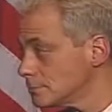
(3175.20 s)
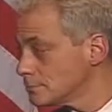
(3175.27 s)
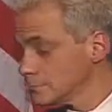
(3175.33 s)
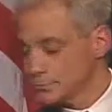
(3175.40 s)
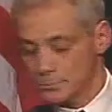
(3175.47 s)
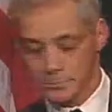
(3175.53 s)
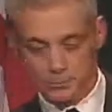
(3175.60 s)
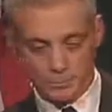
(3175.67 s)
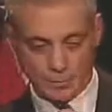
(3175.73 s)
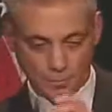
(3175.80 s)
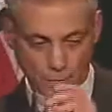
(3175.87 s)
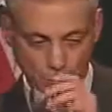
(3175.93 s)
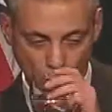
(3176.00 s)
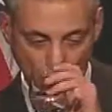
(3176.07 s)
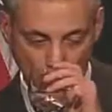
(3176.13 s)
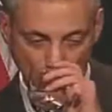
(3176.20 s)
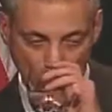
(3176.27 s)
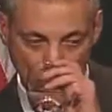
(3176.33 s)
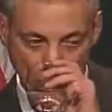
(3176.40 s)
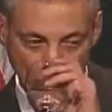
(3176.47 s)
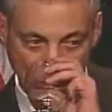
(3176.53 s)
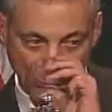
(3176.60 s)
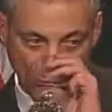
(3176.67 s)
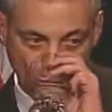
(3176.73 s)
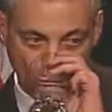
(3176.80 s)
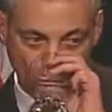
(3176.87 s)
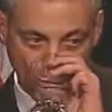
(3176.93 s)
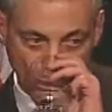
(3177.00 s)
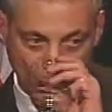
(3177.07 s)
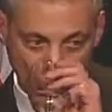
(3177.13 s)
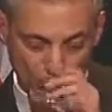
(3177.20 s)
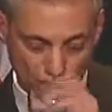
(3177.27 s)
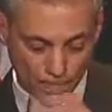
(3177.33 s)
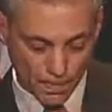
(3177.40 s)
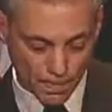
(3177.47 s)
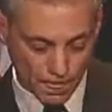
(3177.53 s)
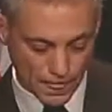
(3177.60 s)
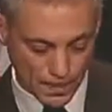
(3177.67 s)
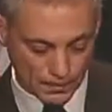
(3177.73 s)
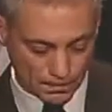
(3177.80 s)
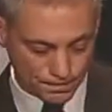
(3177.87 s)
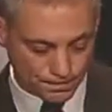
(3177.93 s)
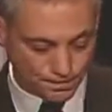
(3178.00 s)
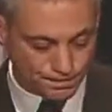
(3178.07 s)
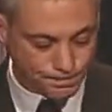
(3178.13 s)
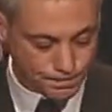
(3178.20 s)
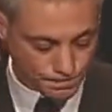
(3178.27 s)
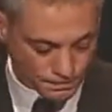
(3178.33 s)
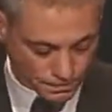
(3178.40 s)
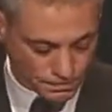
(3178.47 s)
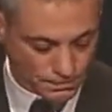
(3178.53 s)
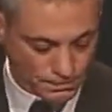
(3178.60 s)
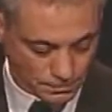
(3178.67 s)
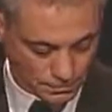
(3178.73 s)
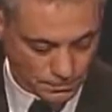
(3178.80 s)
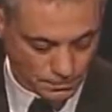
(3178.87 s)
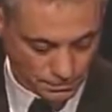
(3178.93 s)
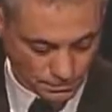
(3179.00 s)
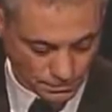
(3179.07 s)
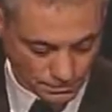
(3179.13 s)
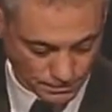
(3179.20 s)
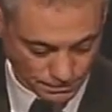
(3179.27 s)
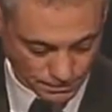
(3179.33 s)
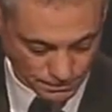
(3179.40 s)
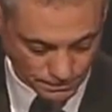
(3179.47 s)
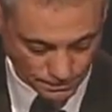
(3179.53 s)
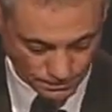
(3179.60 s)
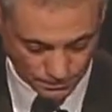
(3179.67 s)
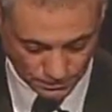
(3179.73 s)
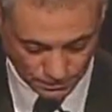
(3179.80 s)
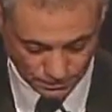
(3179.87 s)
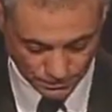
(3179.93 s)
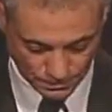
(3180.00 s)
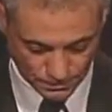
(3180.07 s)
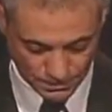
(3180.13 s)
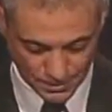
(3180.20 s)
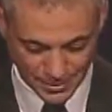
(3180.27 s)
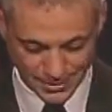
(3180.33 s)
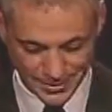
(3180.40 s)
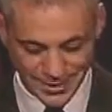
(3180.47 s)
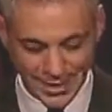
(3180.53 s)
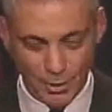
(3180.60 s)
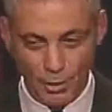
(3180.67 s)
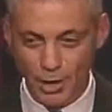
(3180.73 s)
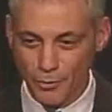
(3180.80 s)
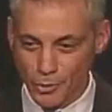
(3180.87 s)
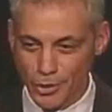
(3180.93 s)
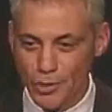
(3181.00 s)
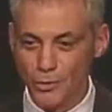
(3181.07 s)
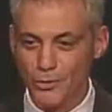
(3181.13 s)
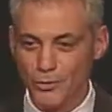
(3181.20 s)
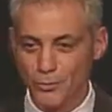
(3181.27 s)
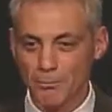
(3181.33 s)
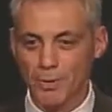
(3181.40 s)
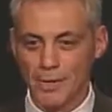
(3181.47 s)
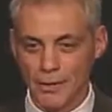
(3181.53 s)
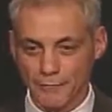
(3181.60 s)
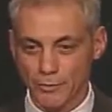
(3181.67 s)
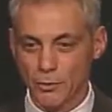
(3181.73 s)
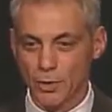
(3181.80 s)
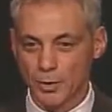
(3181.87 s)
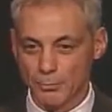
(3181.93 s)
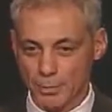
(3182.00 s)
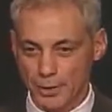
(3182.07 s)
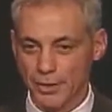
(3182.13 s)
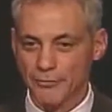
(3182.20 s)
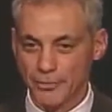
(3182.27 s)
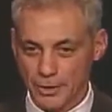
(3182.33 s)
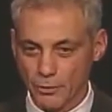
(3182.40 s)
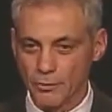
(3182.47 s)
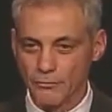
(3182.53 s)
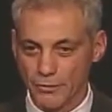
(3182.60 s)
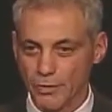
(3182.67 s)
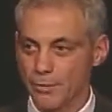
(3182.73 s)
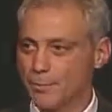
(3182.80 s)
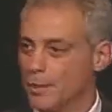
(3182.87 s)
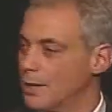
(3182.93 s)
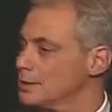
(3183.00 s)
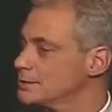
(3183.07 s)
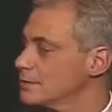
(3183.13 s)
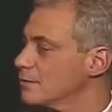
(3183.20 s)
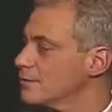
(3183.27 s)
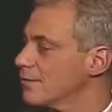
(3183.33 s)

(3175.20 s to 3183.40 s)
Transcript: You know, uh, the, the full school day, uh, day was positively received by everyone but. I, I, wouldn't go by everyone, but I, I think I it was very positive.